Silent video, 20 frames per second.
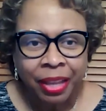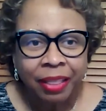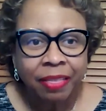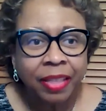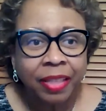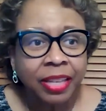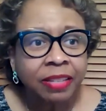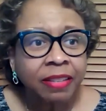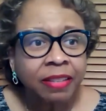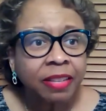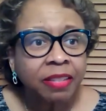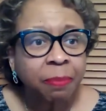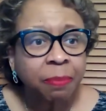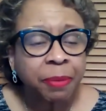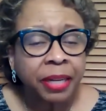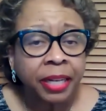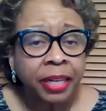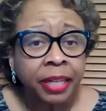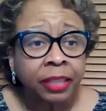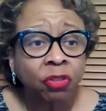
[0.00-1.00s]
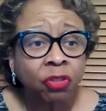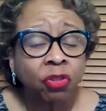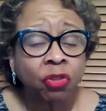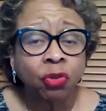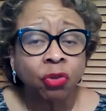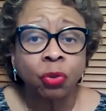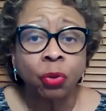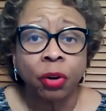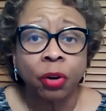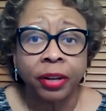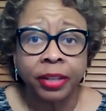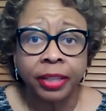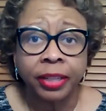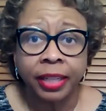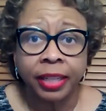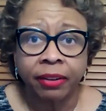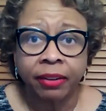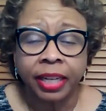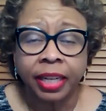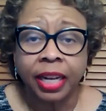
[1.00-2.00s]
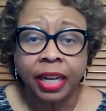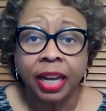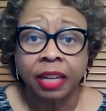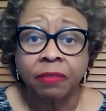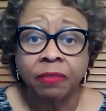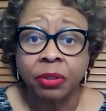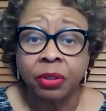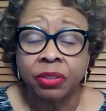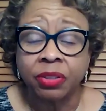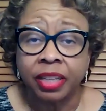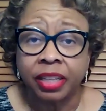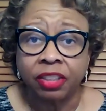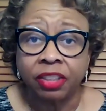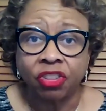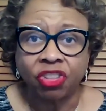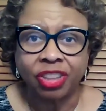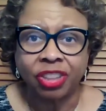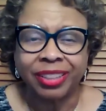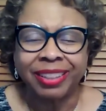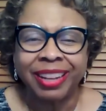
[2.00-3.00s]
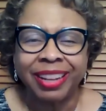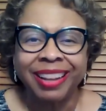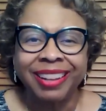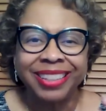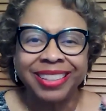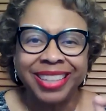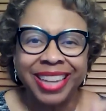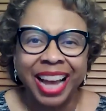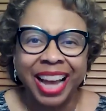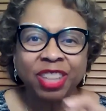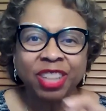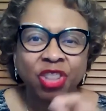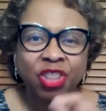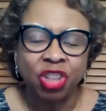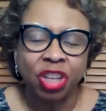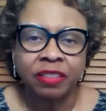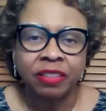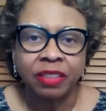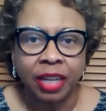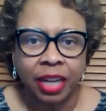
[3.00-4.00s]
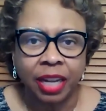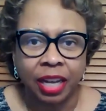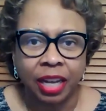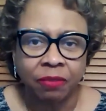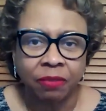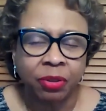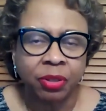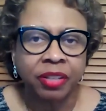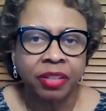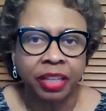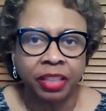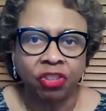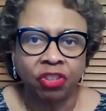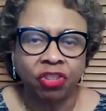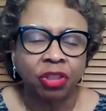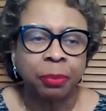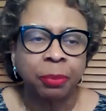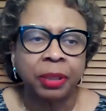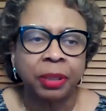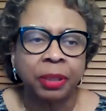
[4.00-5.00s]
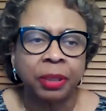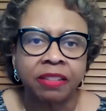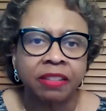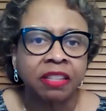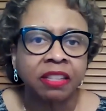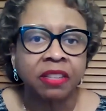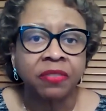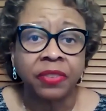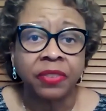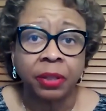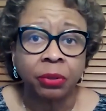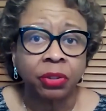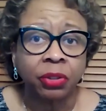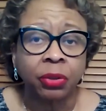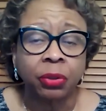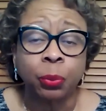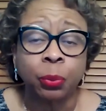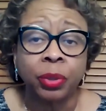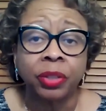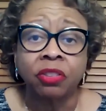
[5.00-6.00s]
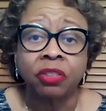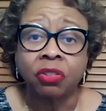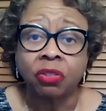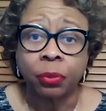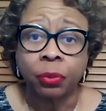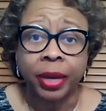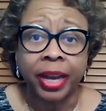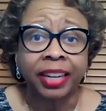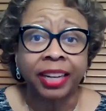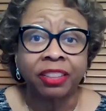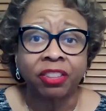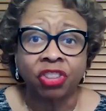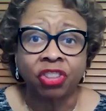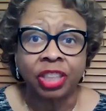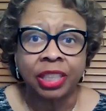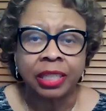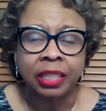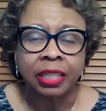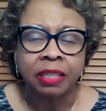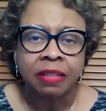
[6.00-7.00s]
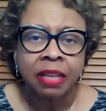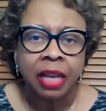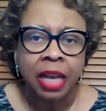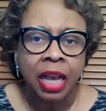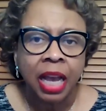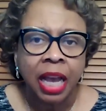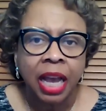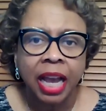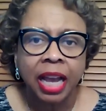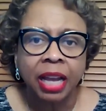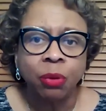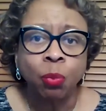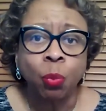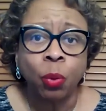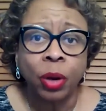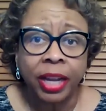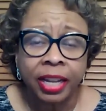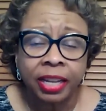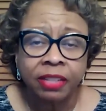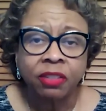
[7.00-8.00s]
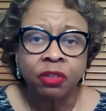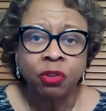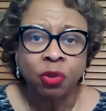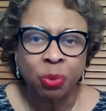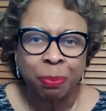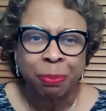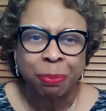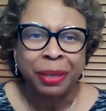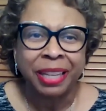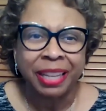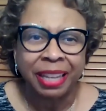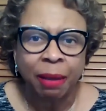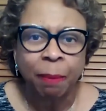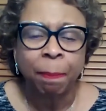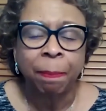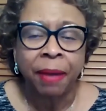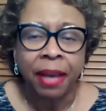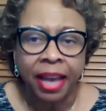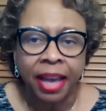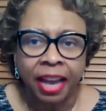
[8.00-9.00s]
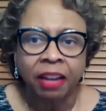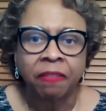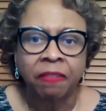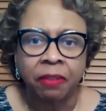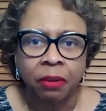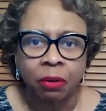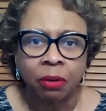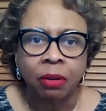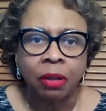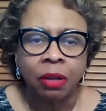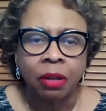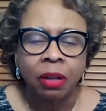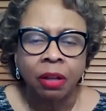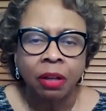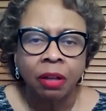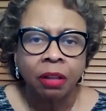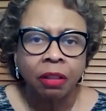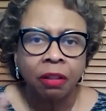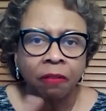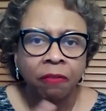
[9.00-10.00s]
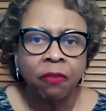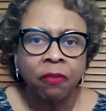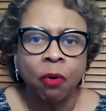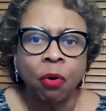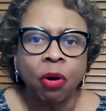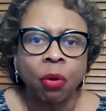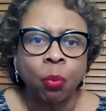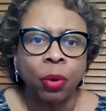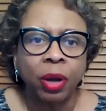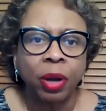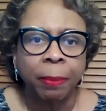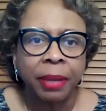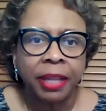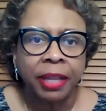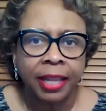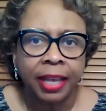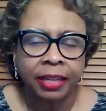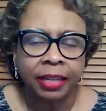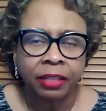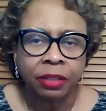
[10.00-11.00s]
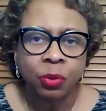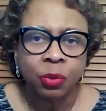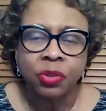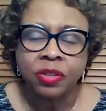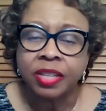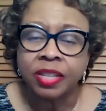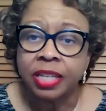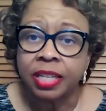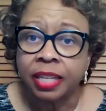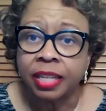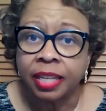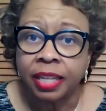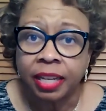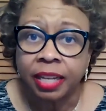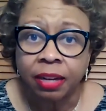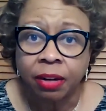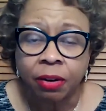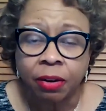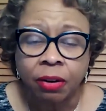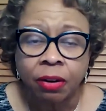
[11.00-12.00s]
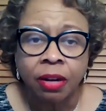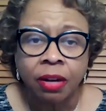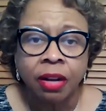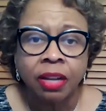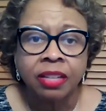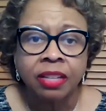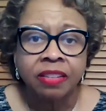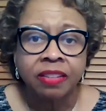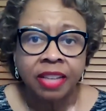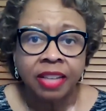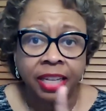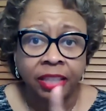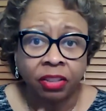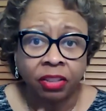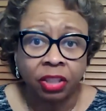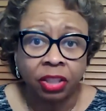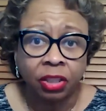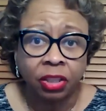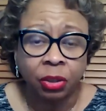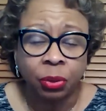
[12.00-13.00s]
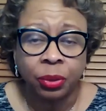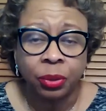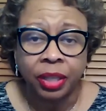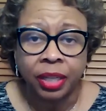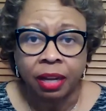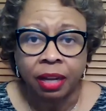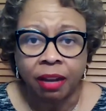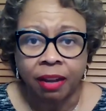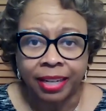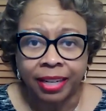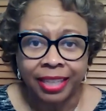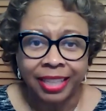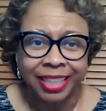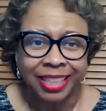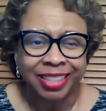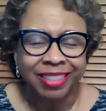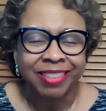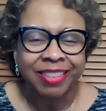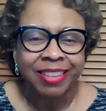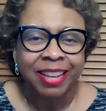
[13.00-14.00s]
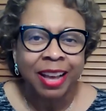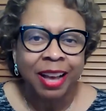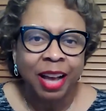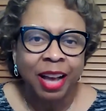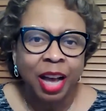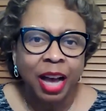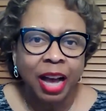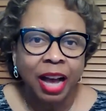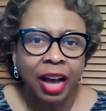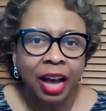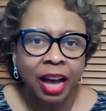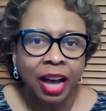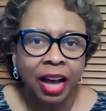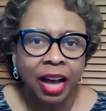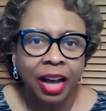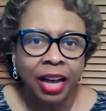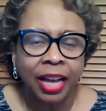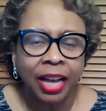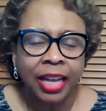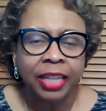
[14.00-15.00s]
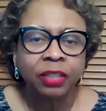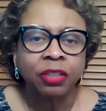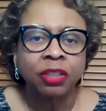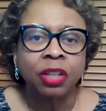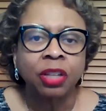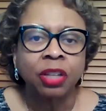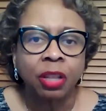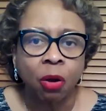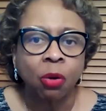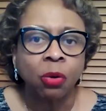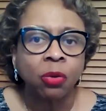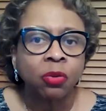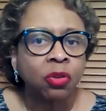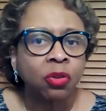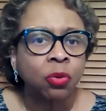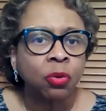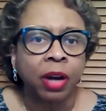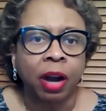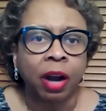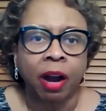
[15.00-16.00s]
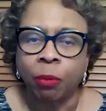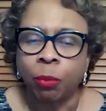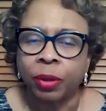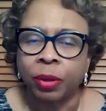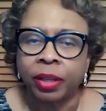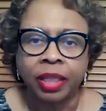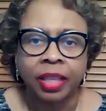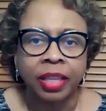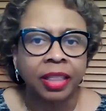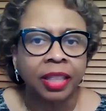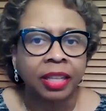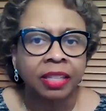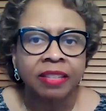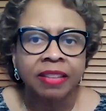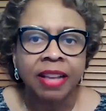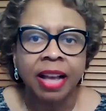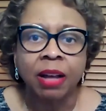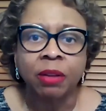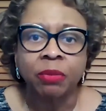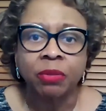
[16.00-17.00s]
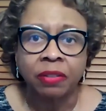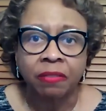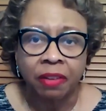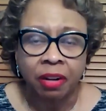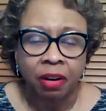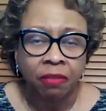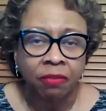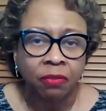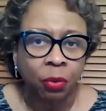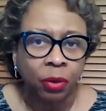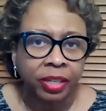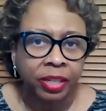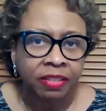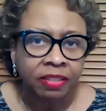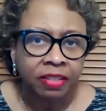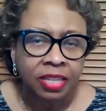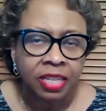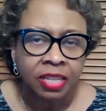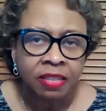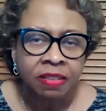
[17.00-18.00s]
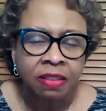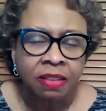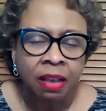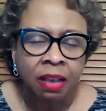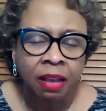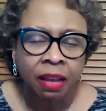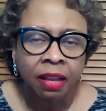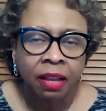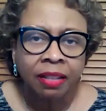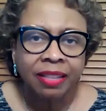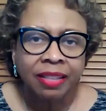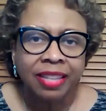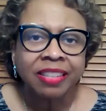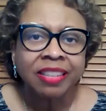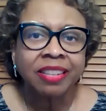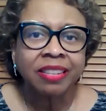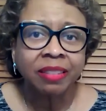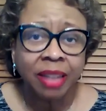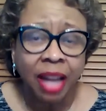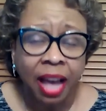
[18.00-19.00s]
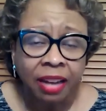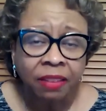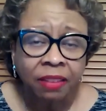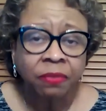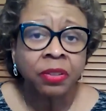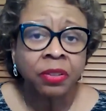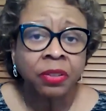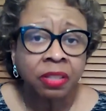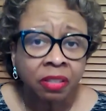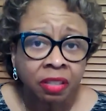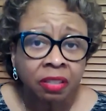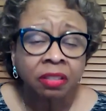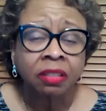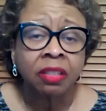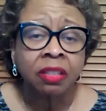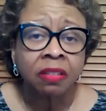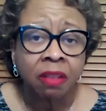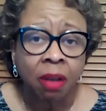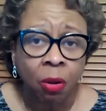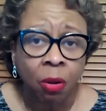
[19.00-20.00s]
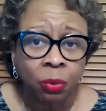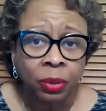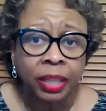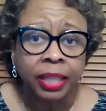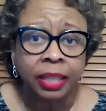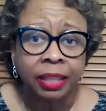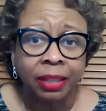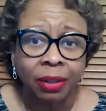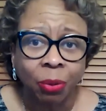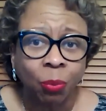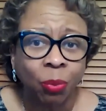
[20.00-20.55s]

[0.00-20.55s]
This has been an extraordinary conversation, not just a conversation because it's filtered with strategies and ways to be impactful. The 4 women that you see here say to you, the audience, and to those who are within the sound of our voices, this is not for sisters only.